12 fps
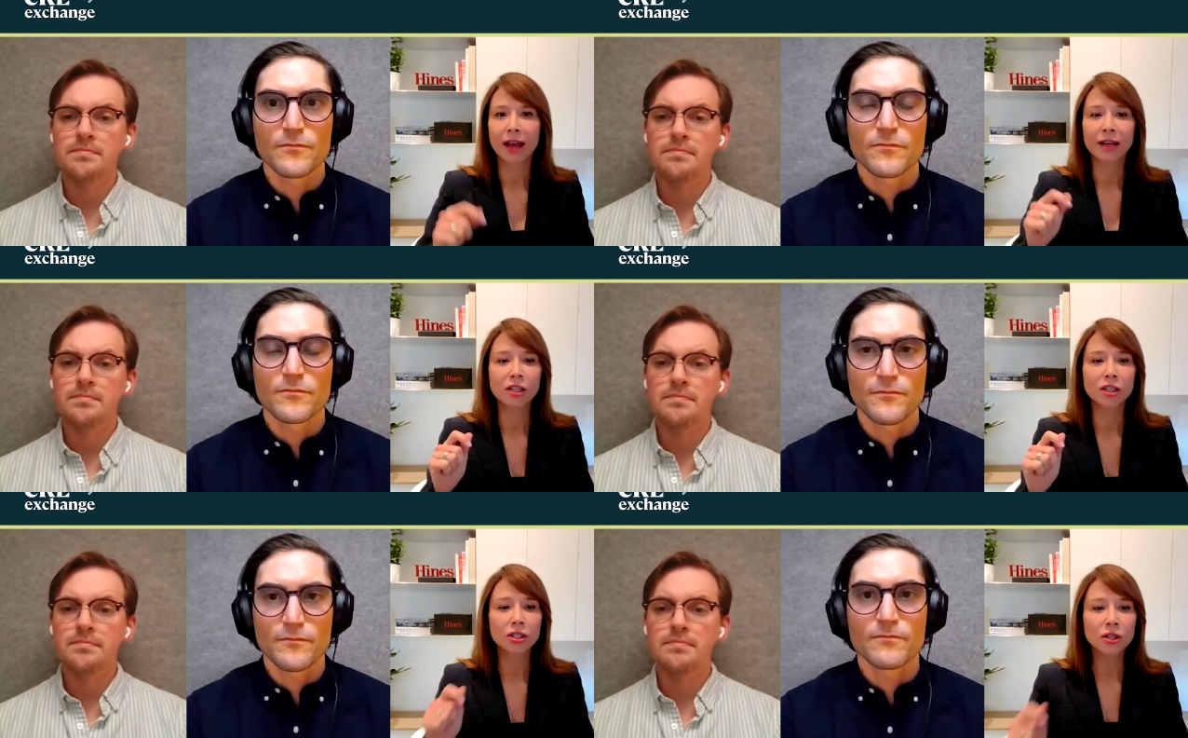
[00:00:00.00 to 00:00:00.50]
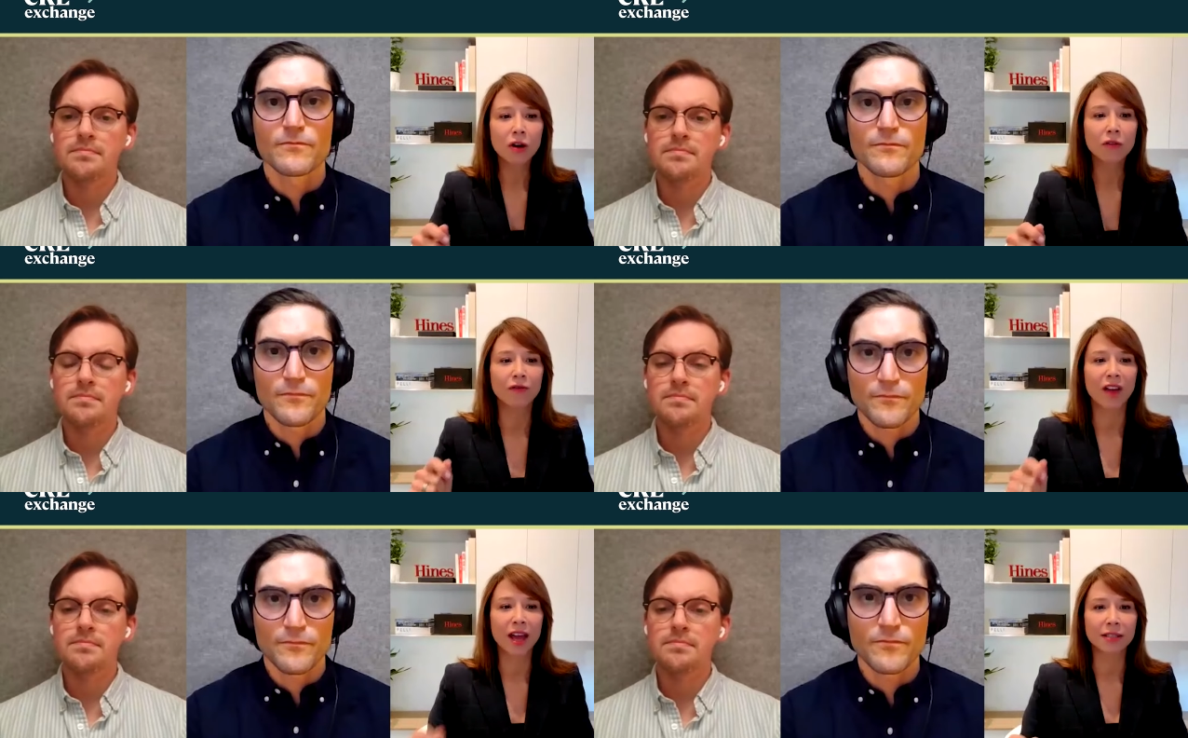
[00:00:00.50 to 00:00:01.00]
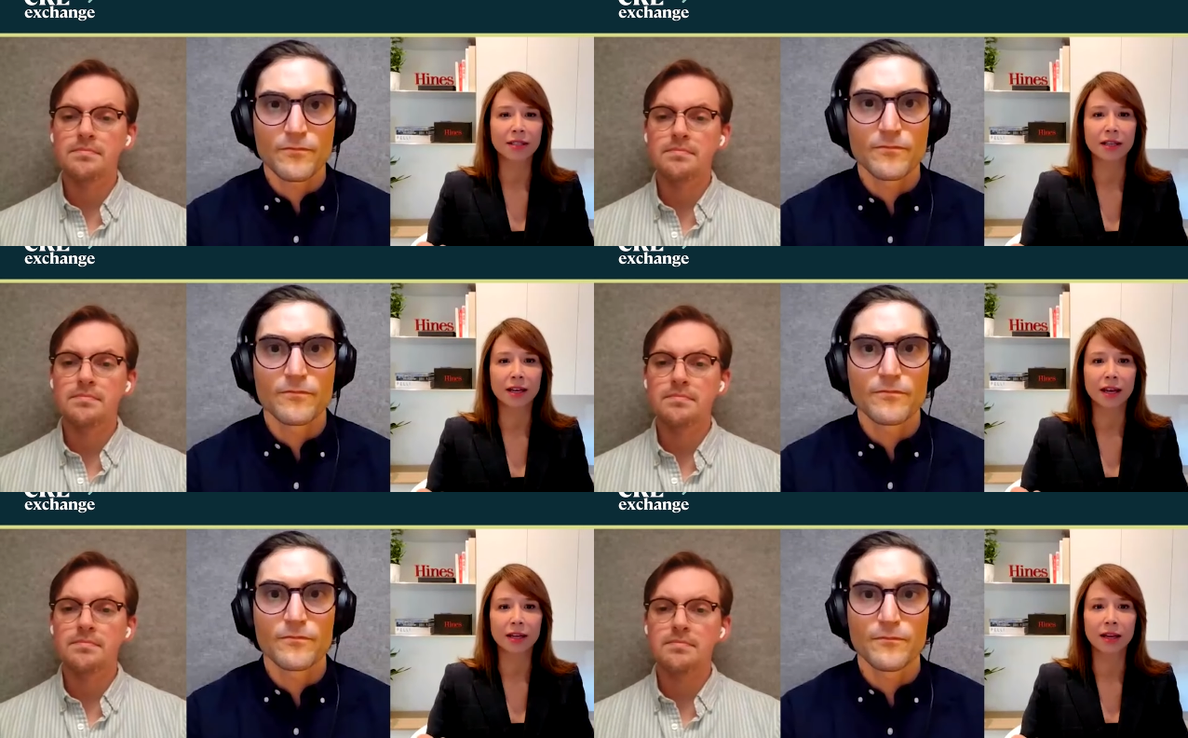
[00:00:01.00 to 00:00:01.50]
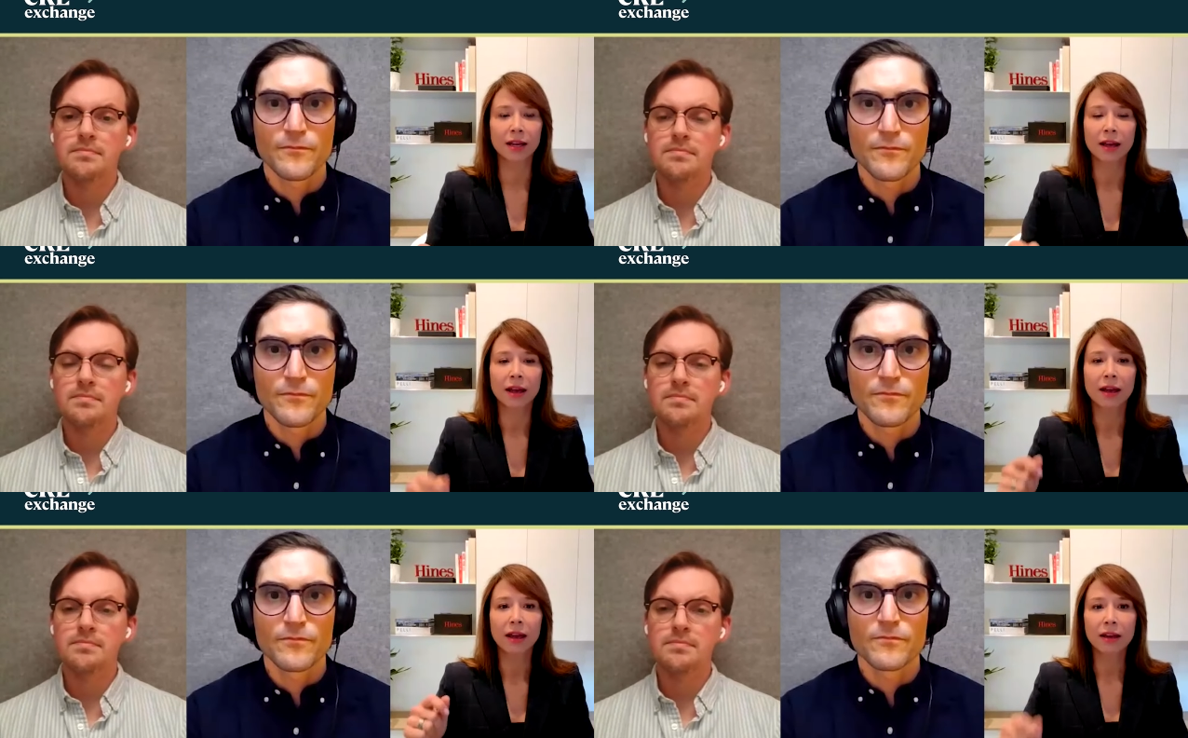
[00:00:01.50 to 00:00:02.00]
Speaker 1: and it's so
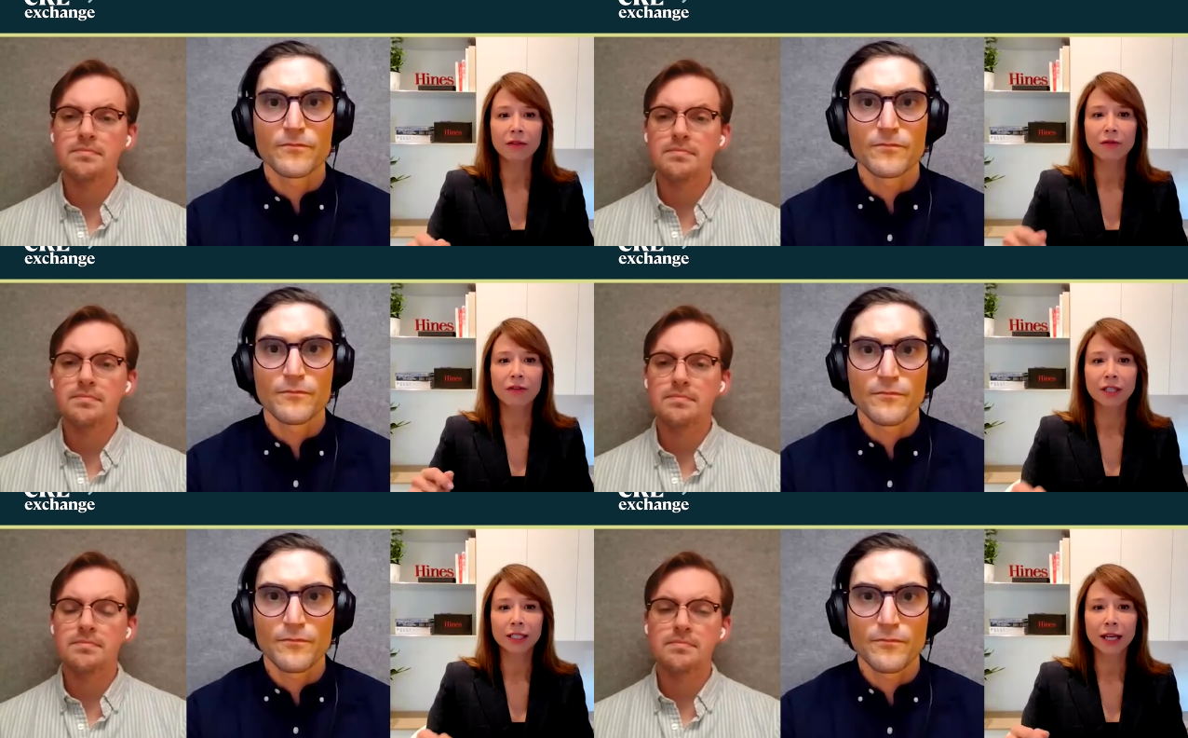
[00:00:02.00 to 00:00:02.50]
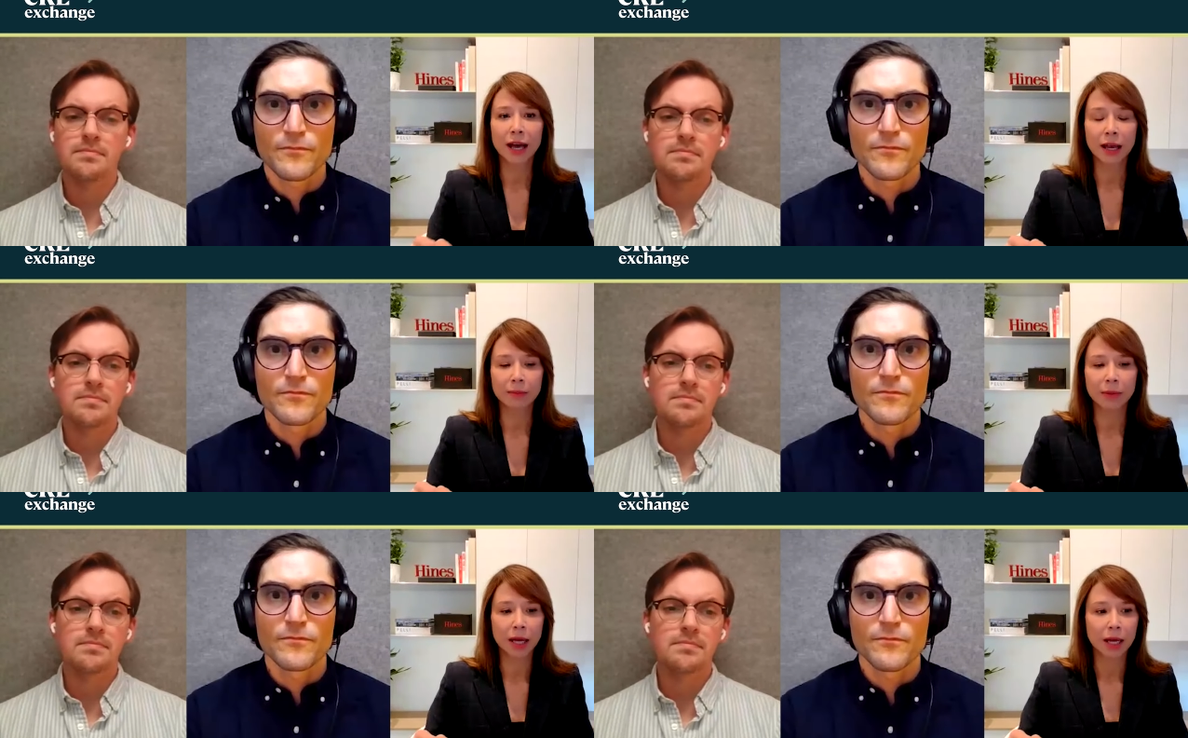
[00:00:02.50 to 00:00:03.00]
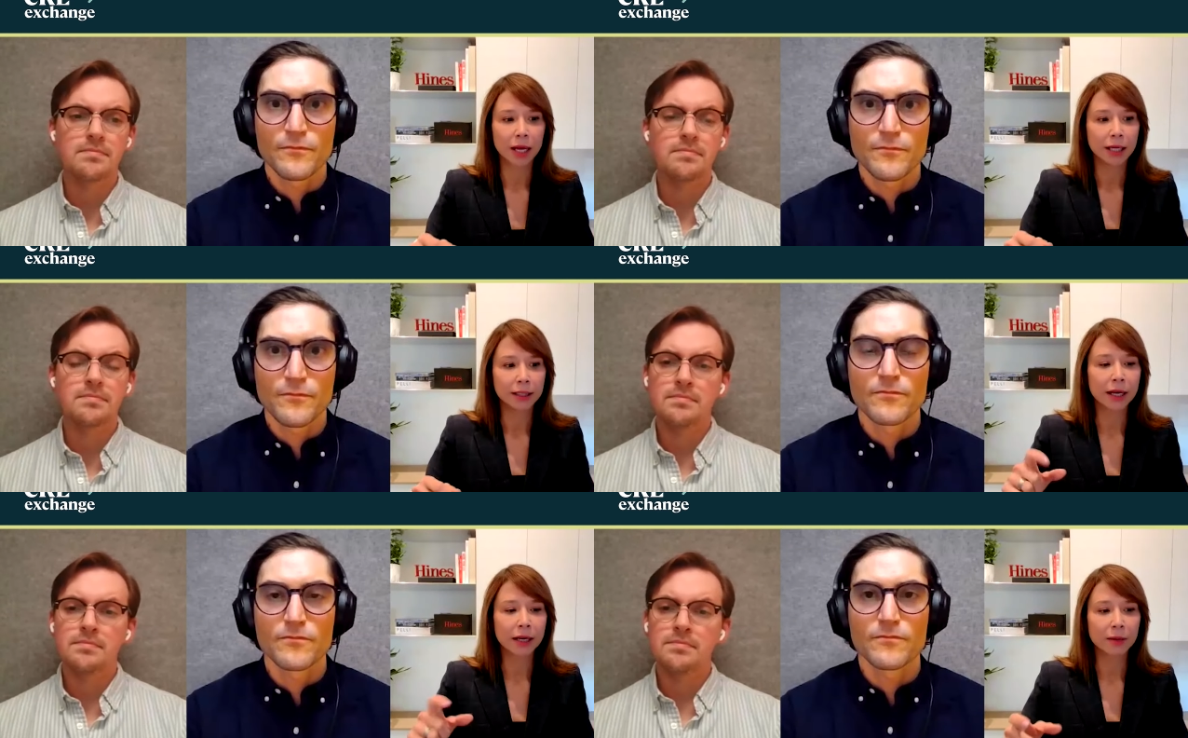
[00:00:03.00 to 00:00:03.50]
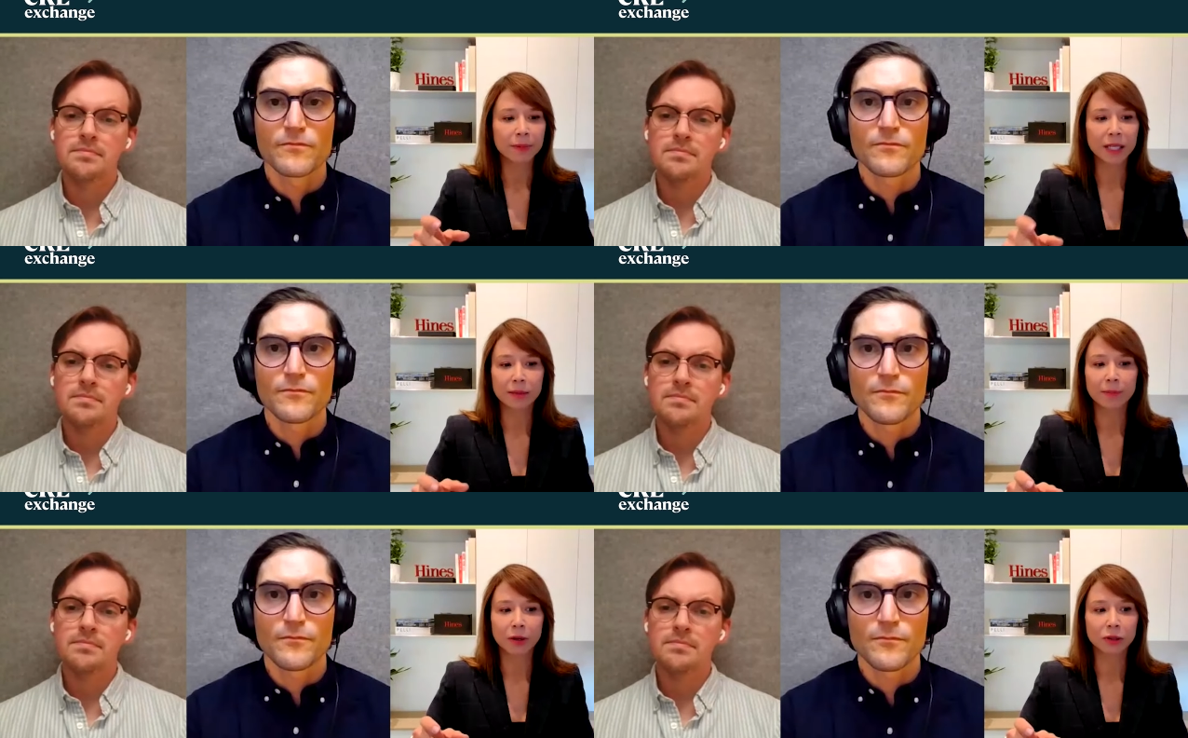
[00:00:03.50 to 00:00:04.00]
fascinating every time that I hear
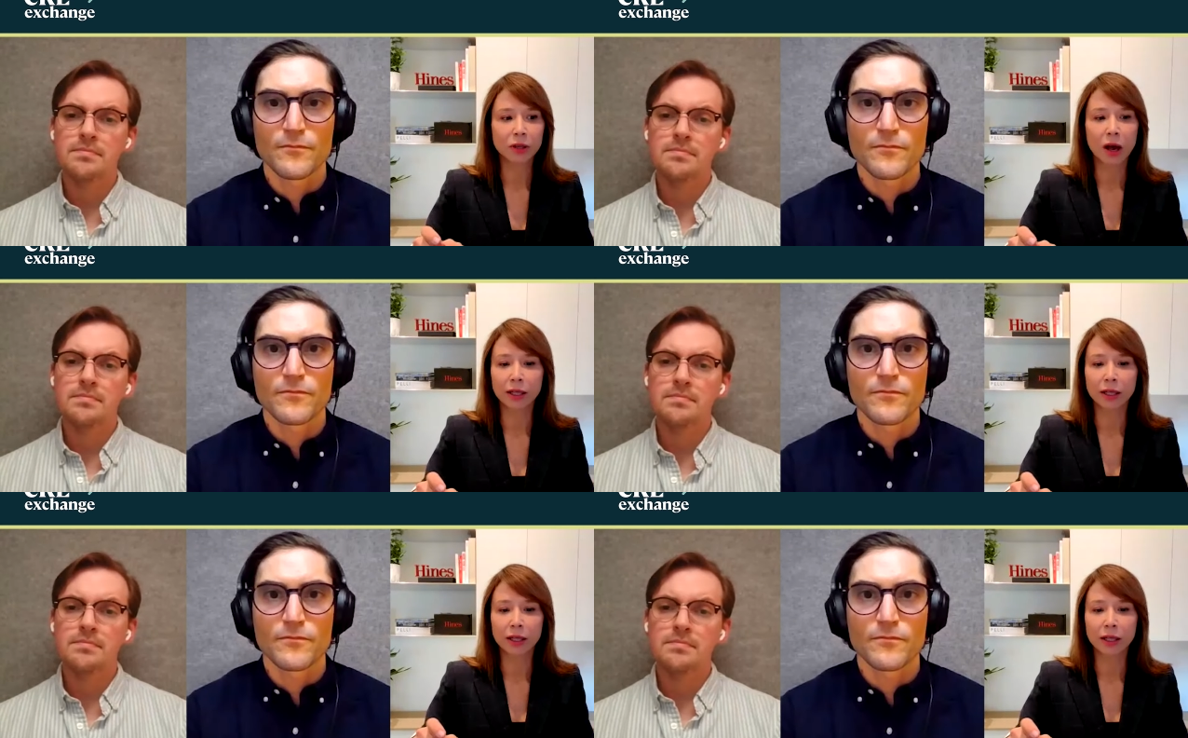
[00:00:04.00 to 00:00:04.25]
people